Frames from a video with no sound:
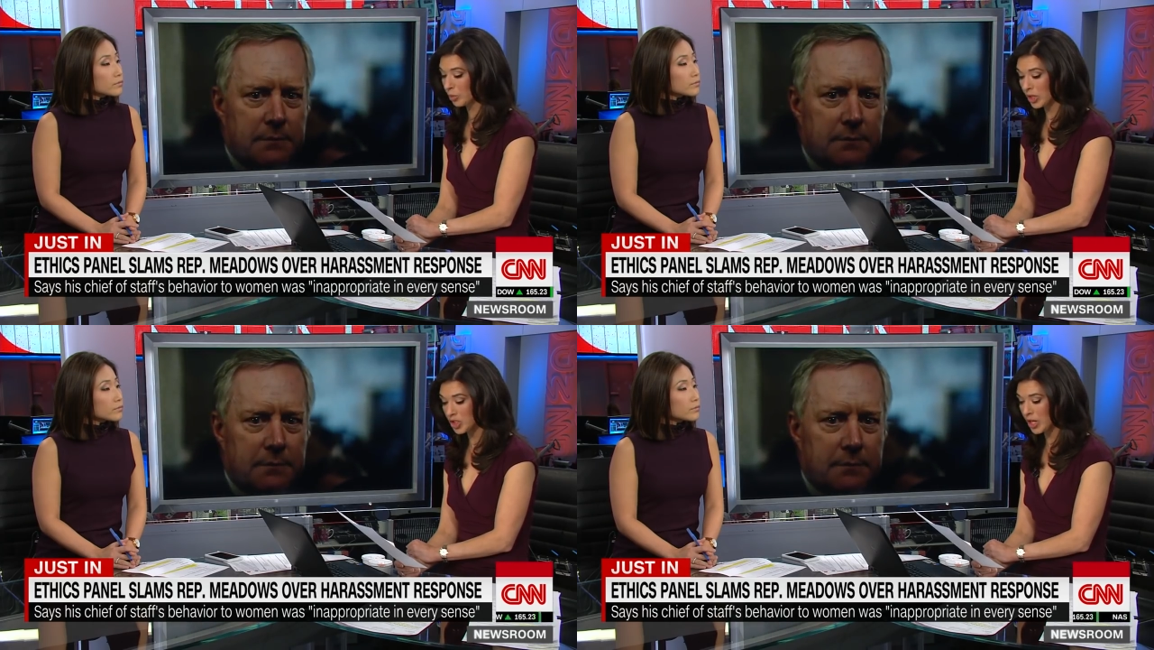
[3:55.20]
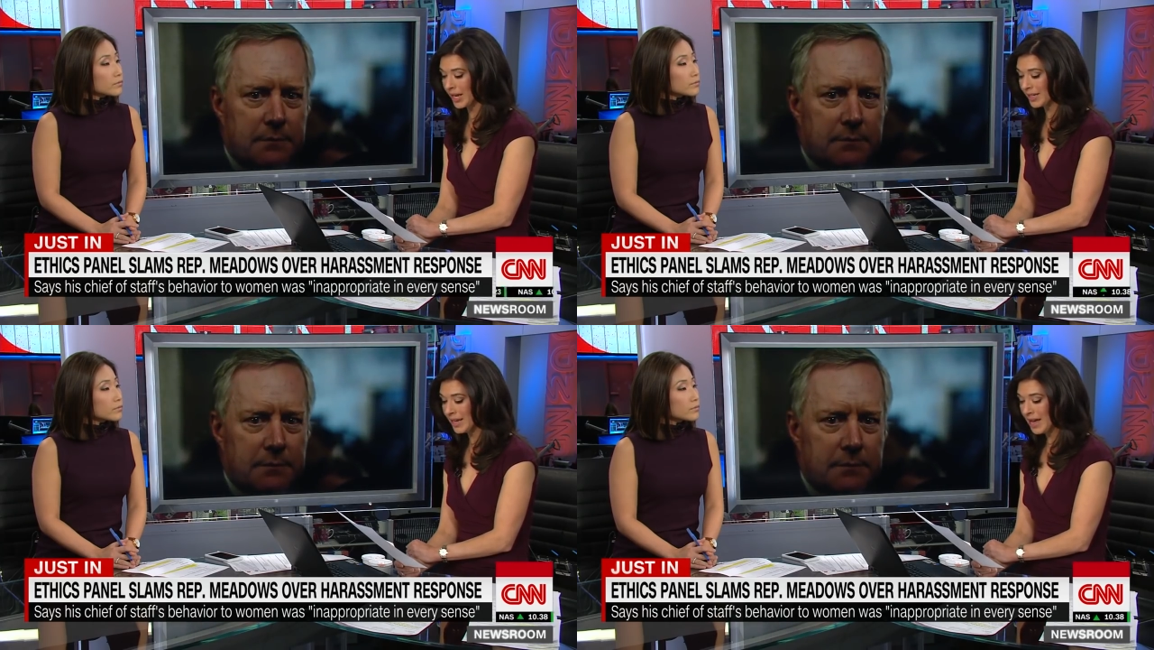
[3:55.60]
Speaker 1: I
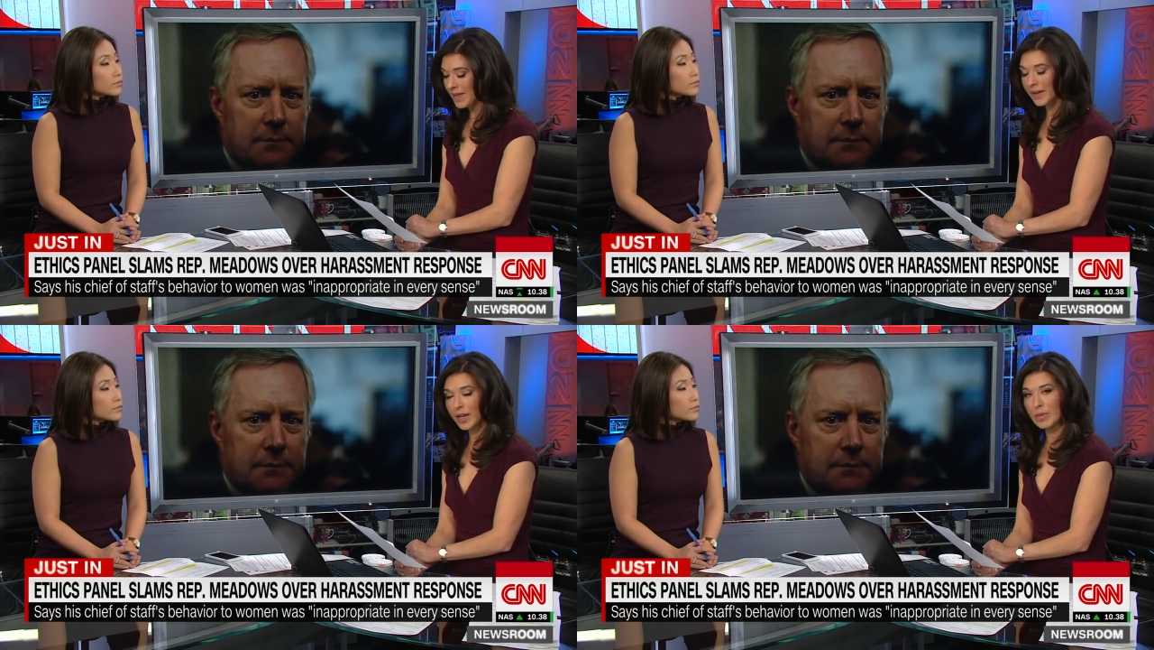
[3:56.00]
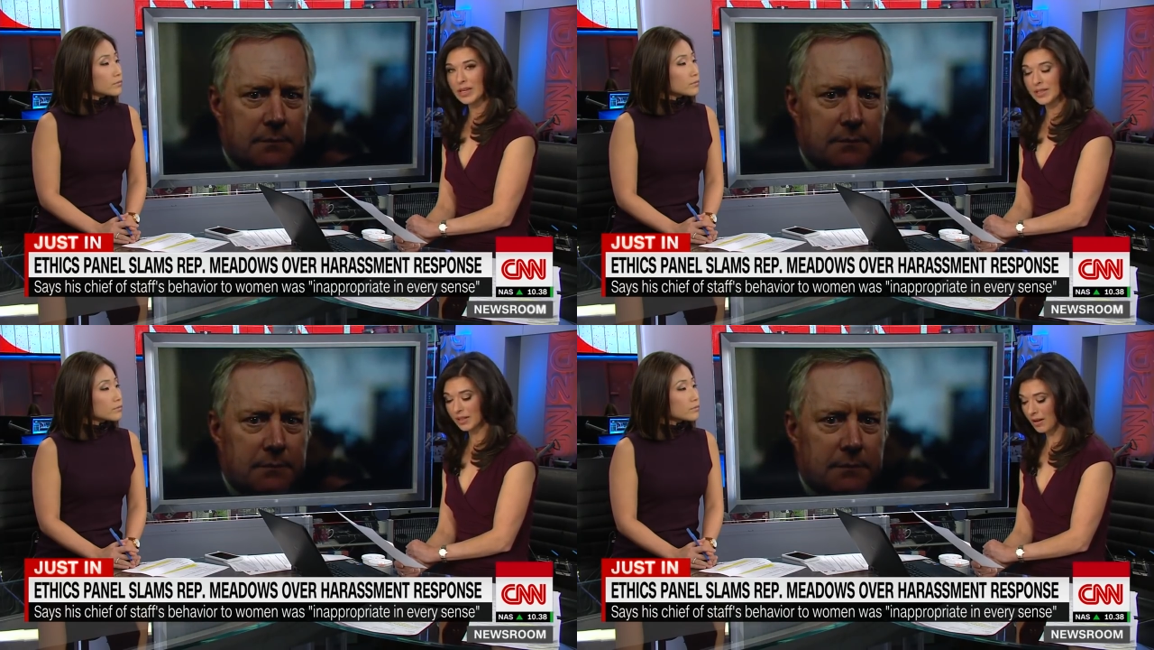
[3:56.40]
appreciate the
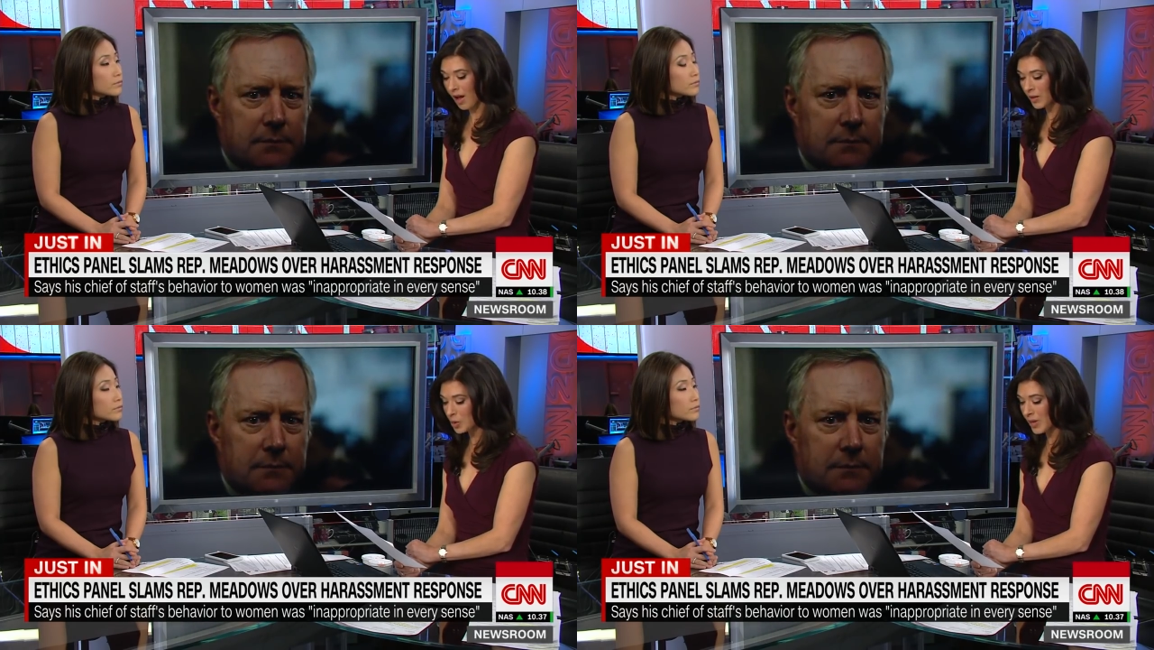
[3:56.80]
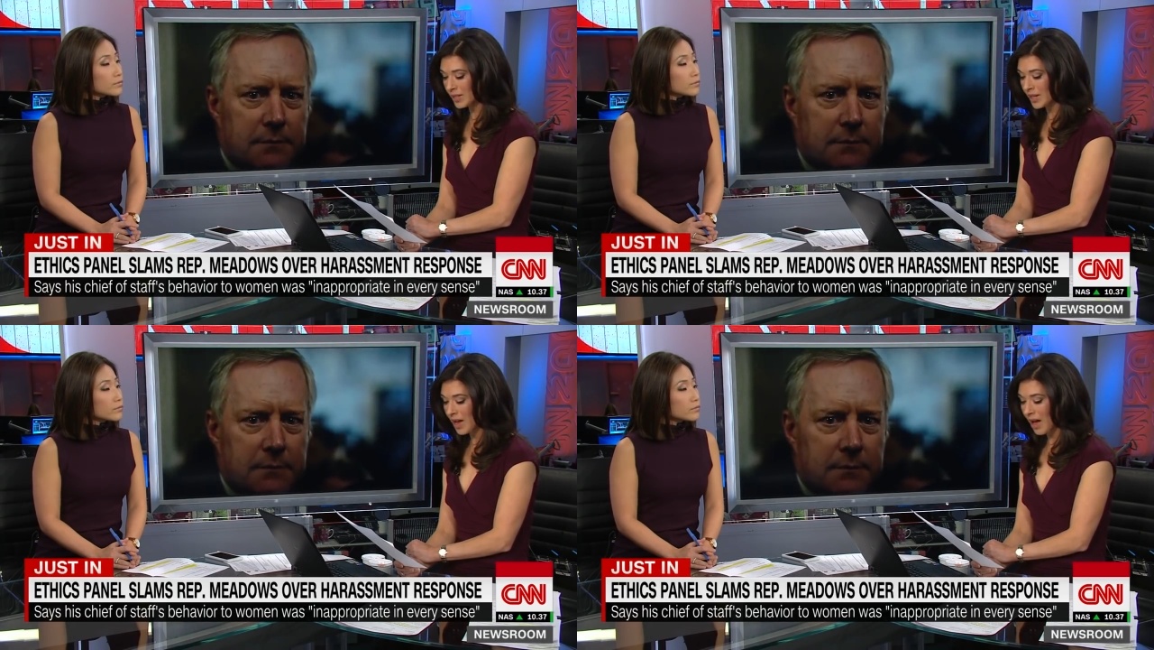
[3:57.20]
committee's
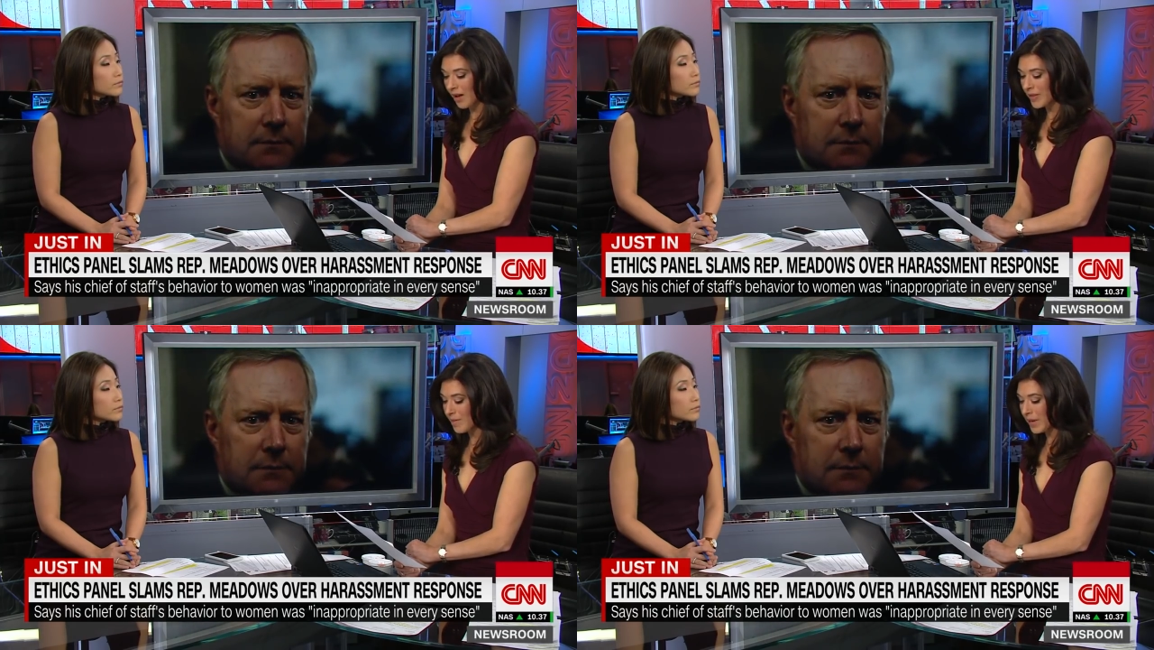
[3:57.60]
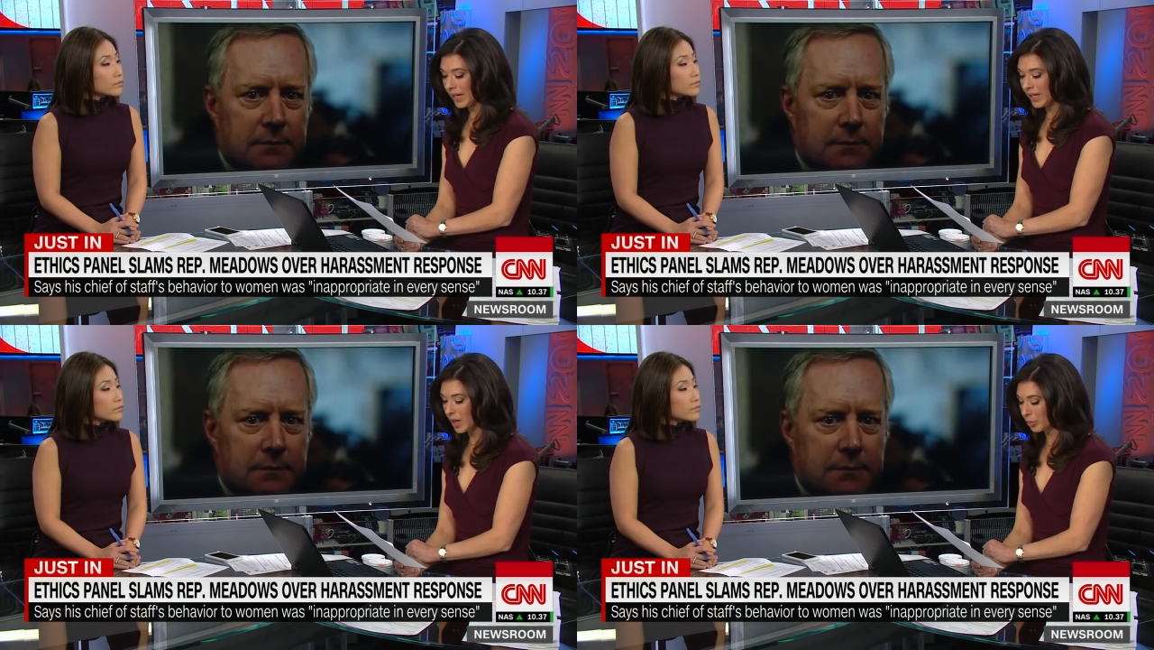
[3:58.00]
acknowledgement of the
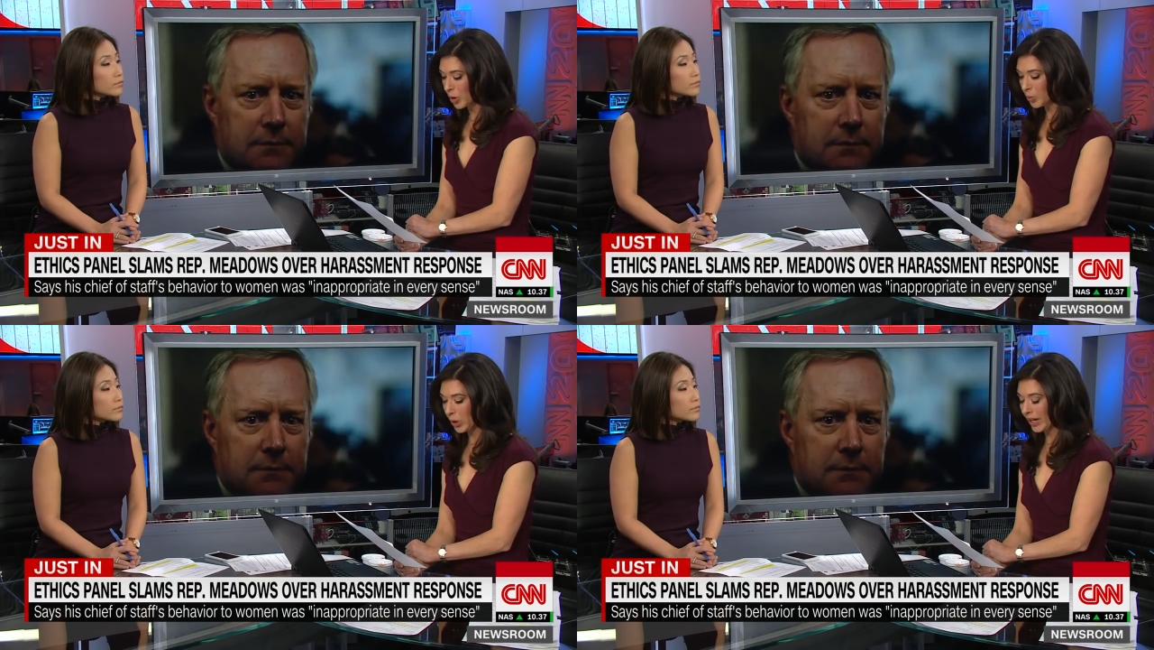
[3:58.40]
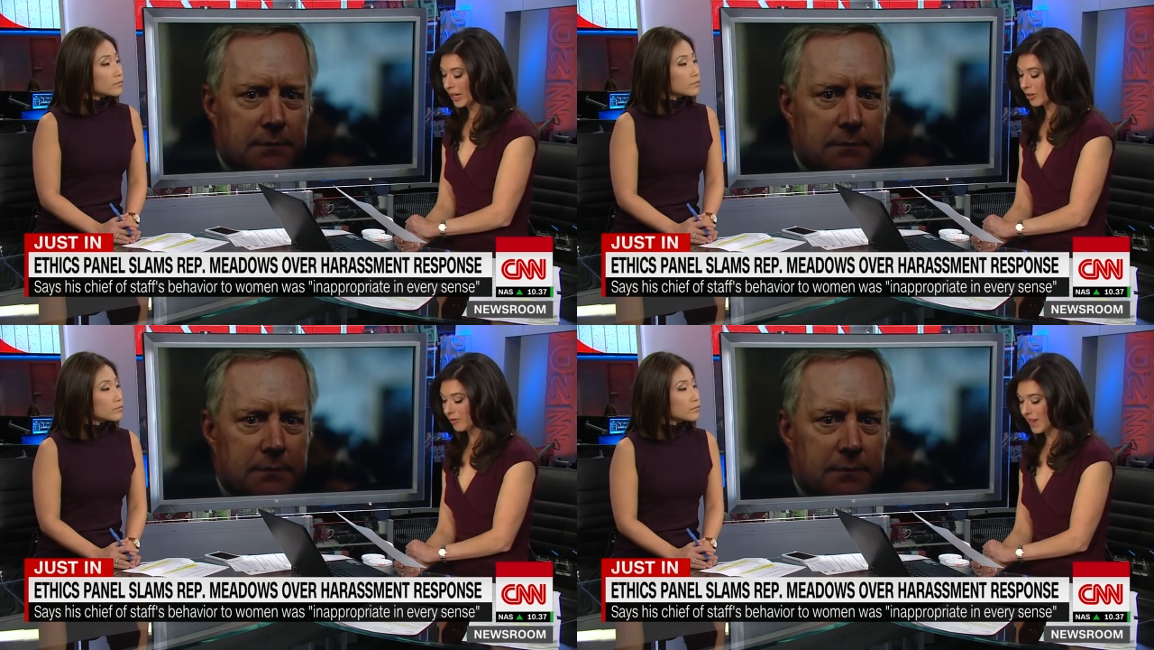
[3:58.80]
immediate, appropriate,
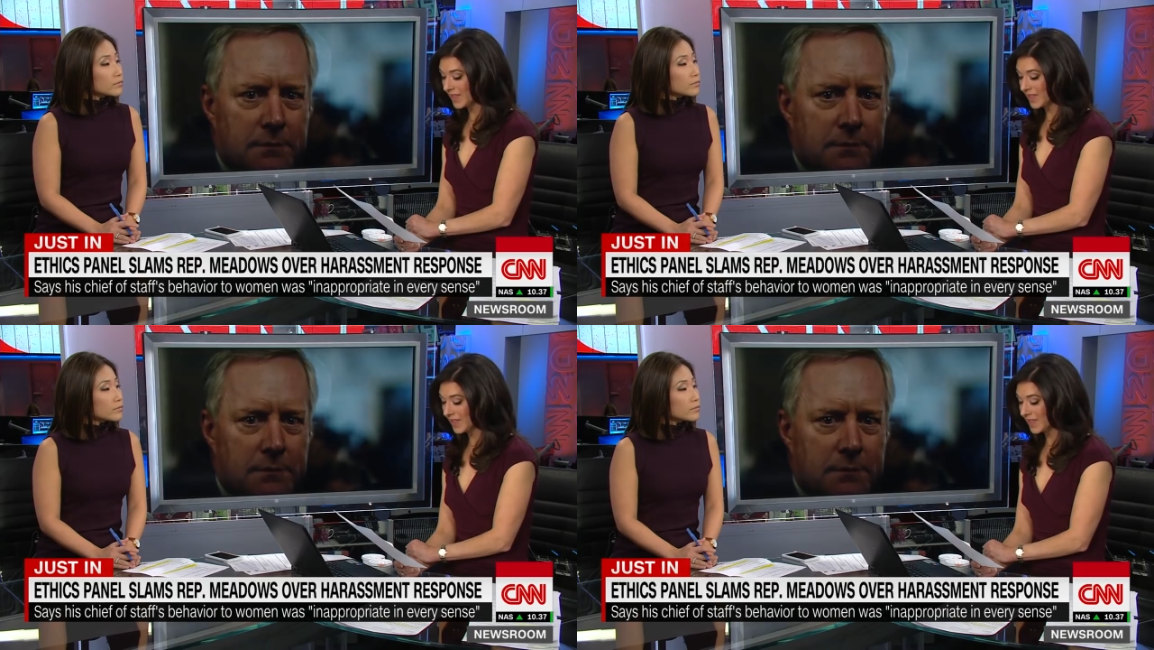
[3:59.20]
and good